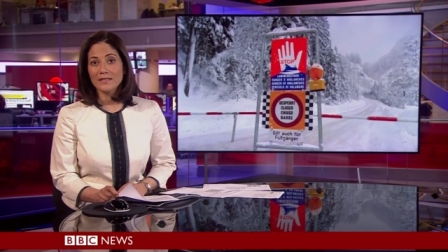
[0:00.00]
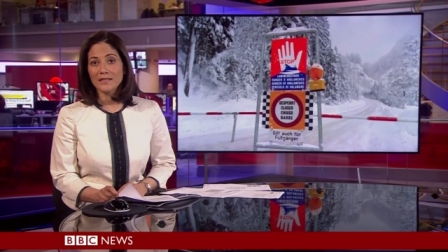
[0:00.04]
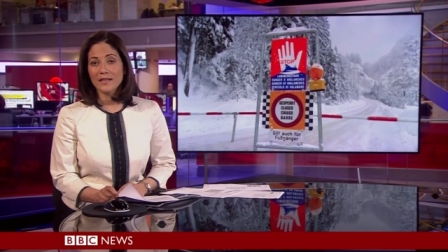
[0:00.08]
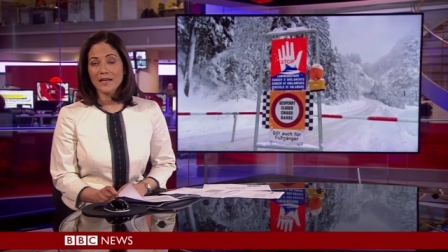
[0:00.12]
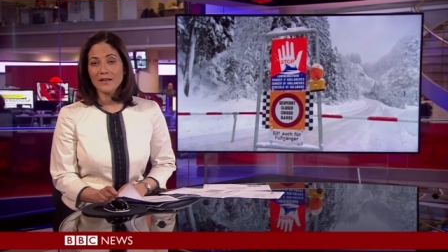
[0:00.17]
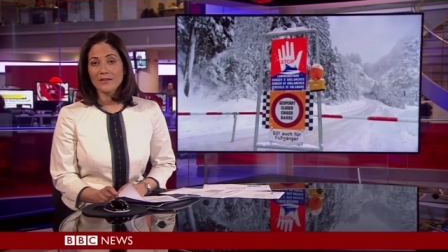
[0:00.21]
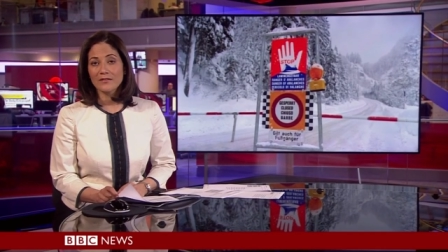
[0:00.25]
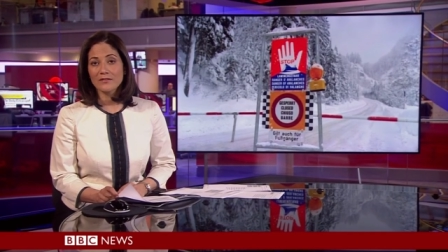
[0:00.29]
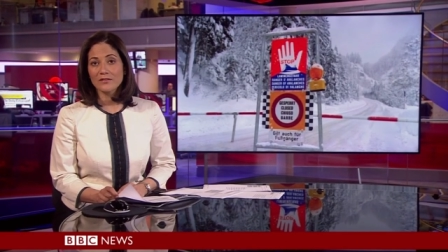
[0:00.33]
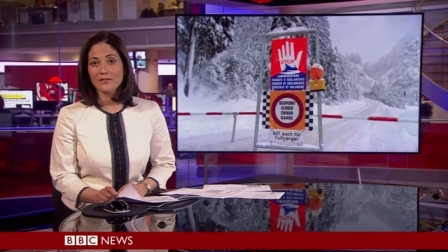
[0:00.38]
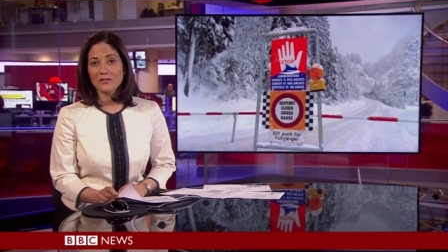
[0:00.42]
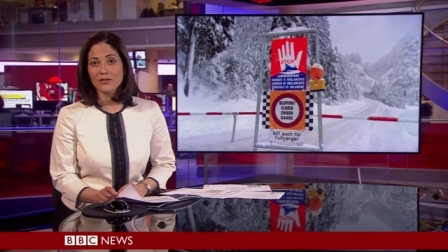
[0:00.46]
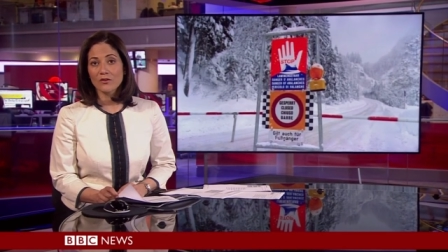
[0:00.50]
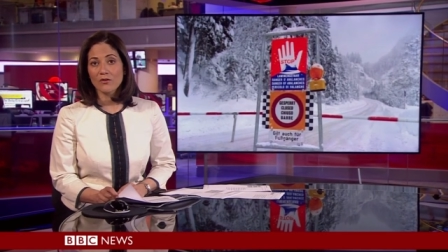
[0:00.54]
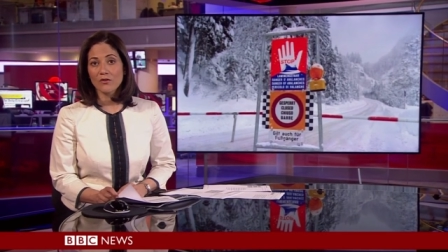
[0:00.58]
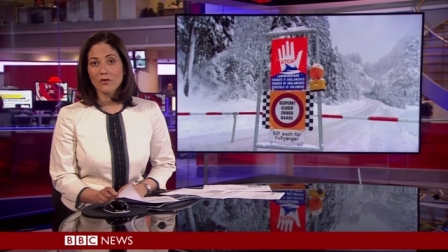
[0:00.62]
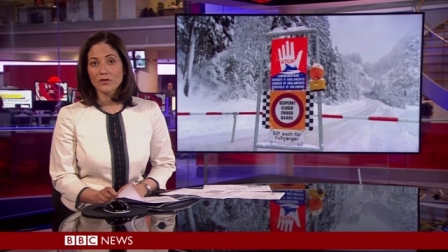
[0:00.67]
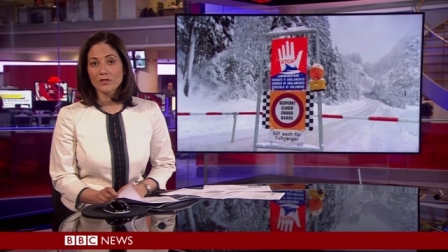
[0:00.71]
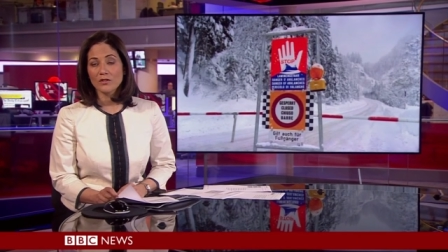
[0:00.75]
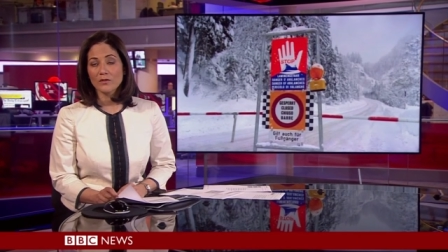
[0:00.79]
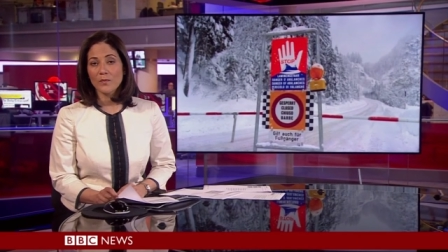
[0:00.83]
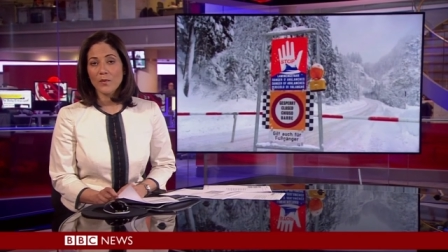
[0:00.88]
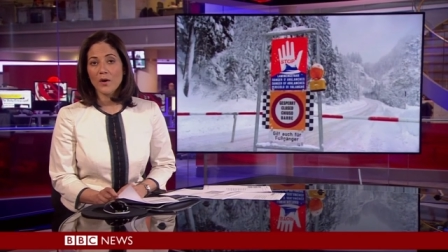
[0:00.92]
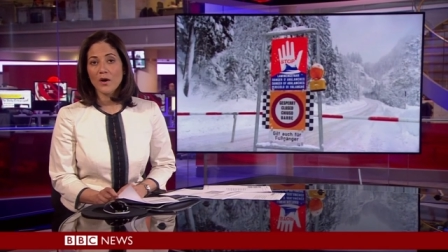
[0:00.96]
deaths
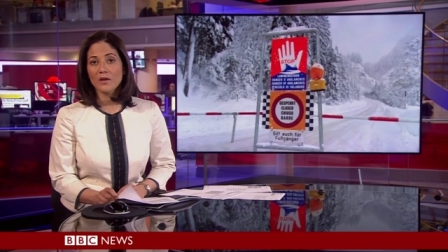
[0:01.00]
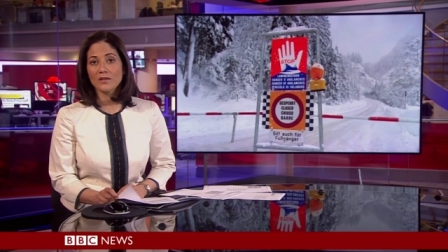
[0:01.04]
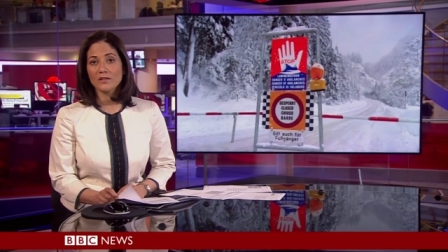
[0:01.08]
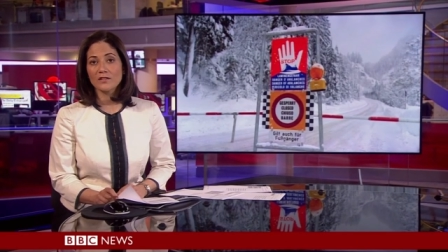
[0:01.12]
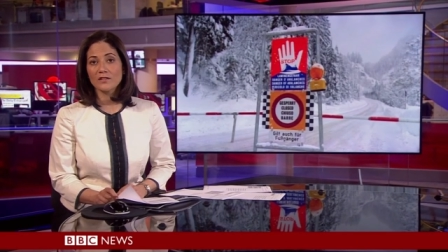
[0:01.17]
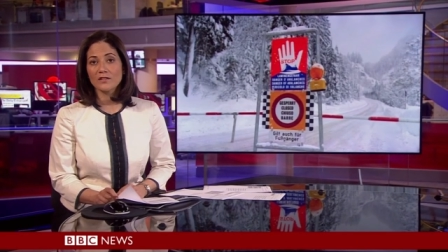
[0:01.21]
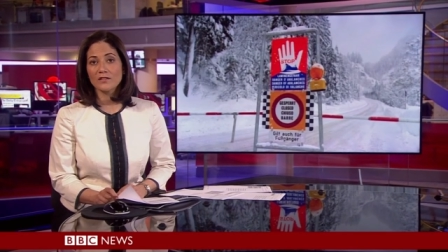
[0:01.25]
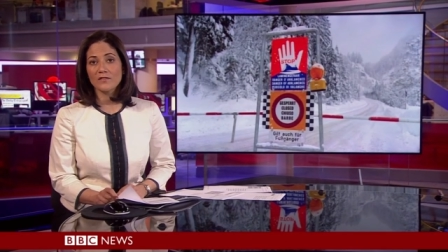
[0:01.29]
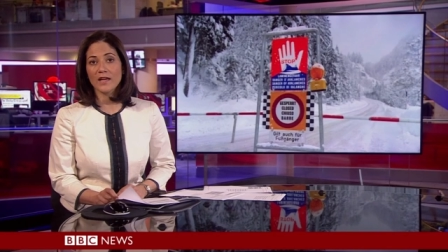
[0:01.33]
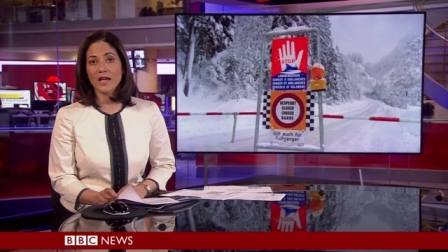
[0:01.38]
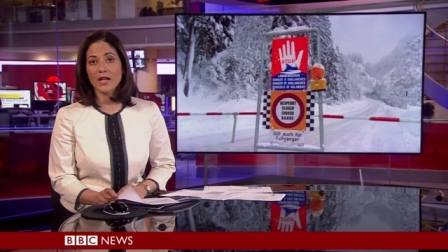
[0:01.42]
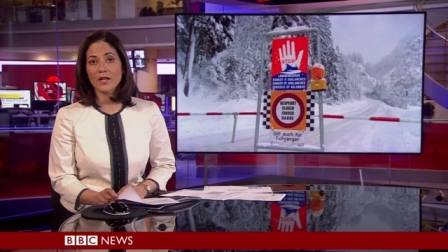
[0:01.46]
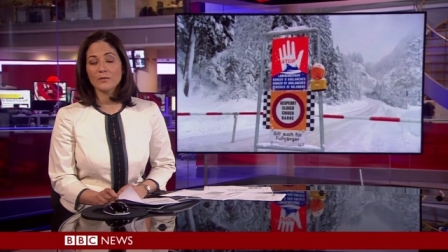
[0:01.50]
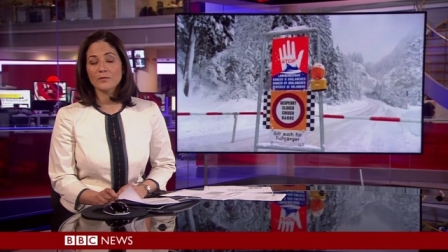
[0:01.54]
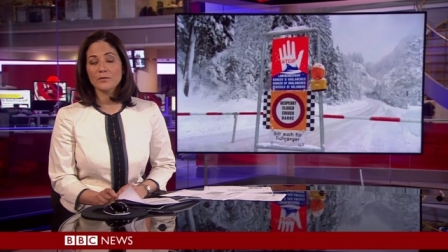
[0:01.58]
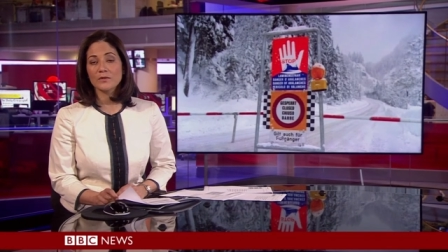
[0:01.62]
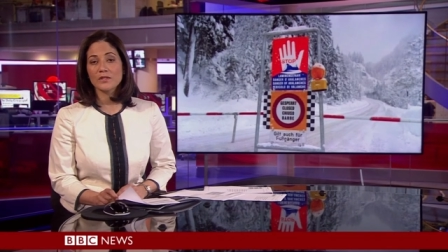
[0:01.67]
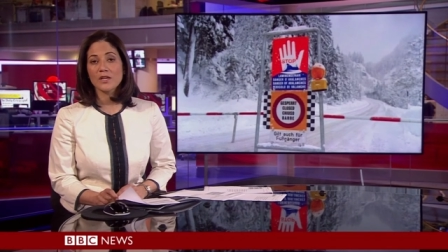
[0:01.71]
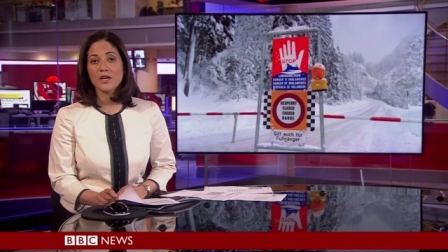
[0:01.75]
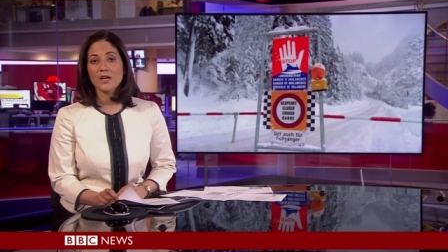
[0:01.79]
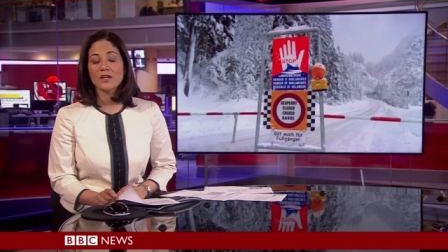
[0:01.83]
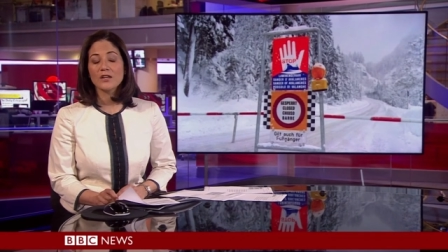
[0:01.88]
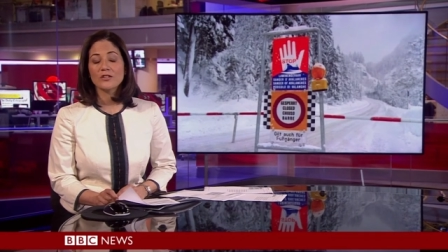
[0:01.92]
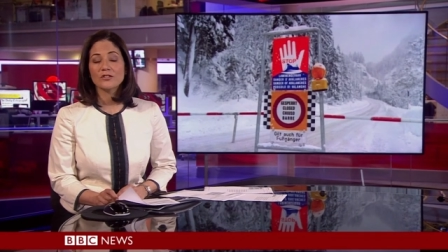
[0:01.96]
across parts of the
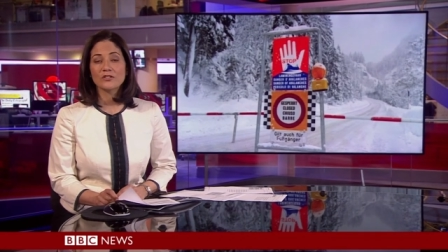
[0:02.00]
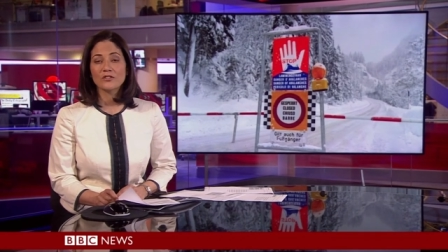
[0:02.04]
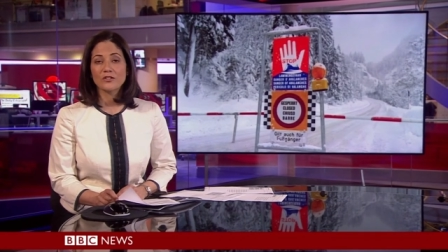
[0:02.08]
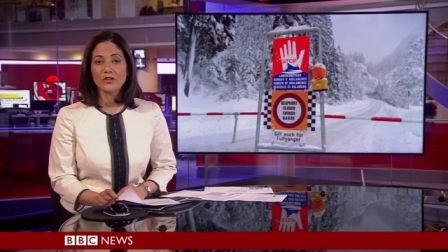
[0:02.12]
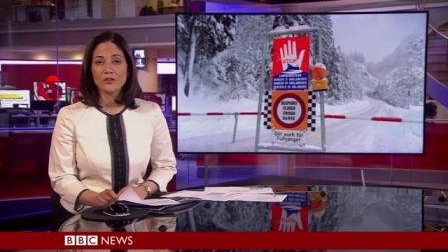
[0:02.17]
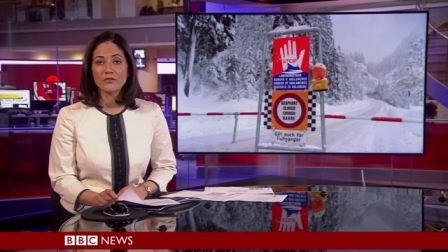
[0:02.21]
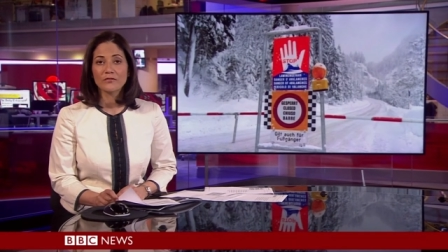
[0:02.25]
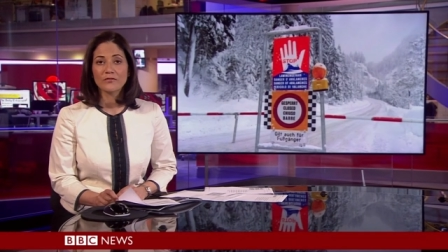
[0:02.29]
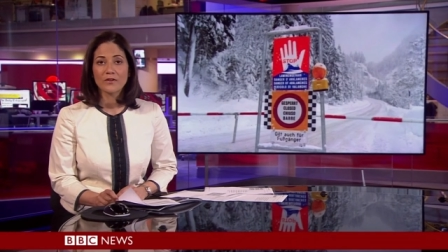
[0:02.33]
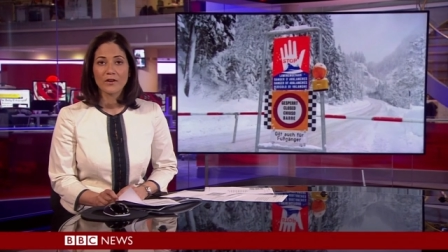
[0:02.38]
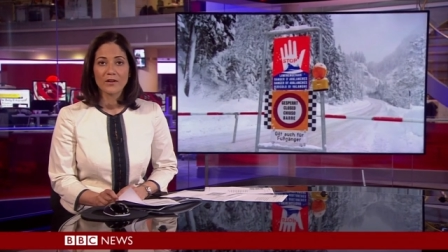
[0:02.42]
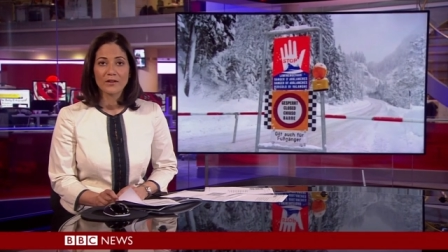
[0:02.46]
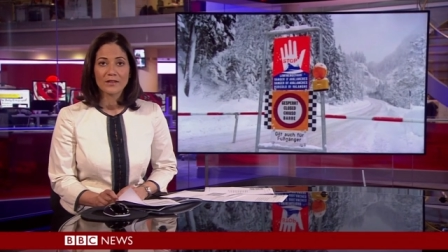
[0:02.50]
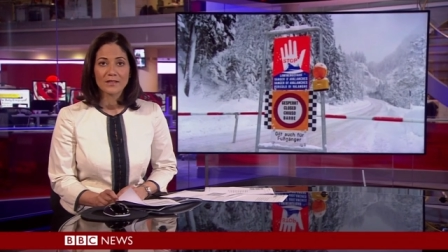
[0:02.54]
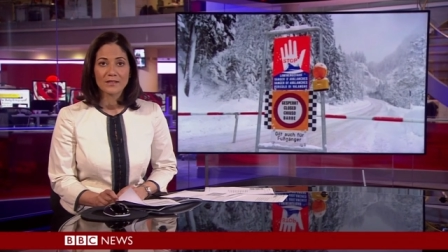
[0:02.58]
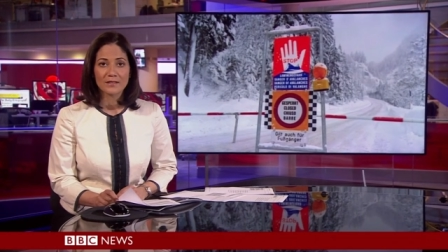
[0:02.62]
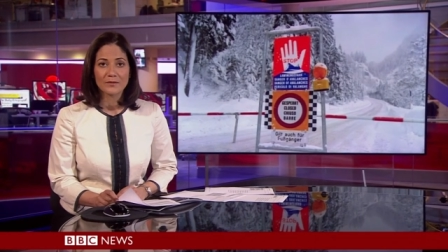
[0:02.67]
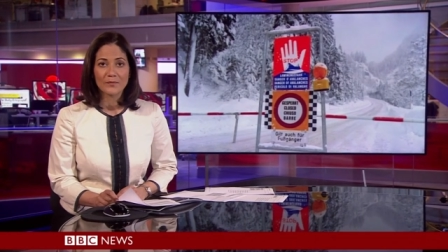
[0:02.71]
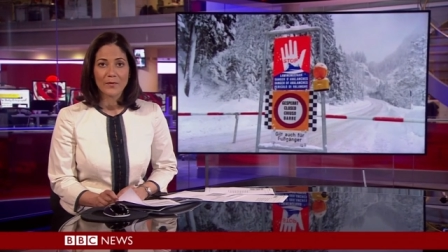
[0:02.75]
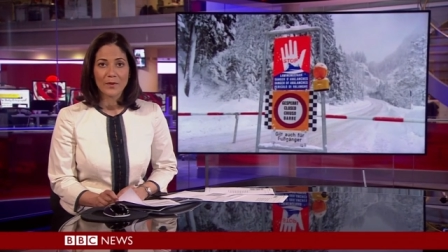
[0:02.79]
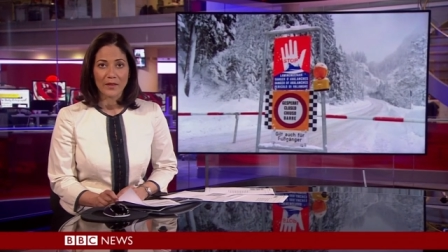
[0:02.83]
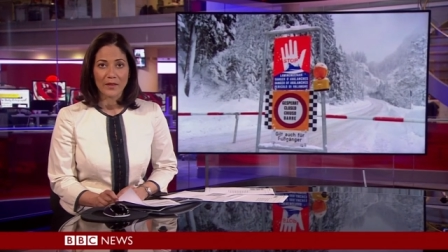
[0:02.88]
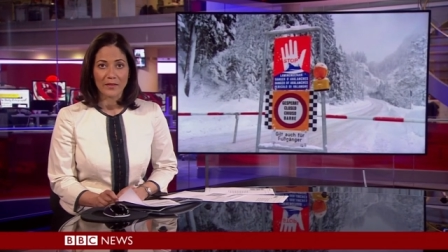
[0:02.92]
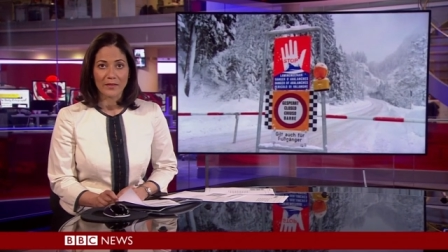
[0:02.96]
Alps so far
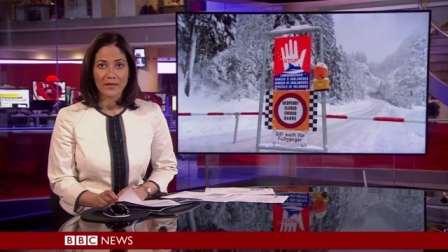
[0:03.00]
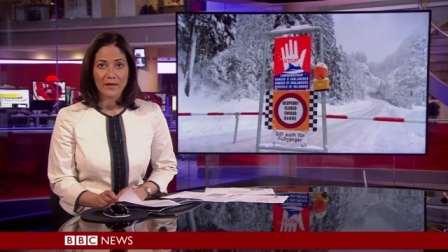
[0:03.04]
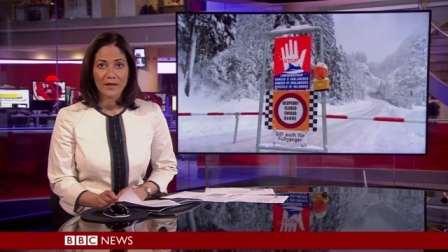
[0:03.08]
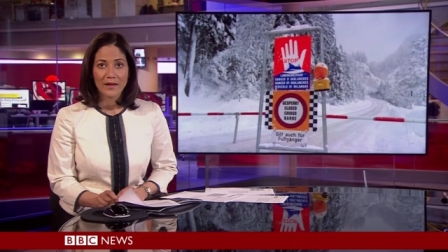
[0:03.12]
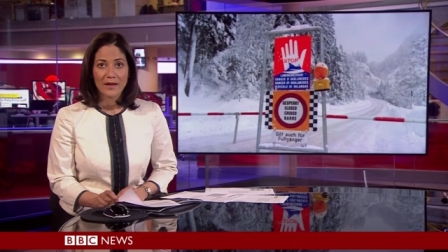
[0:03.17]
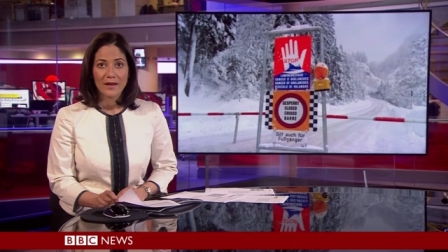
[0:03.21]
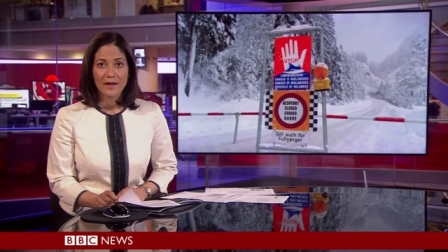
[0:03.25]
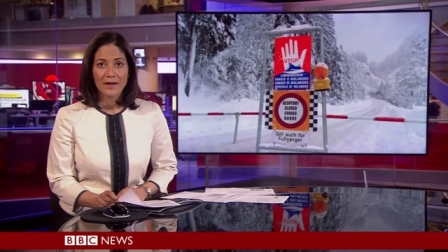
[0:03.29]
this month.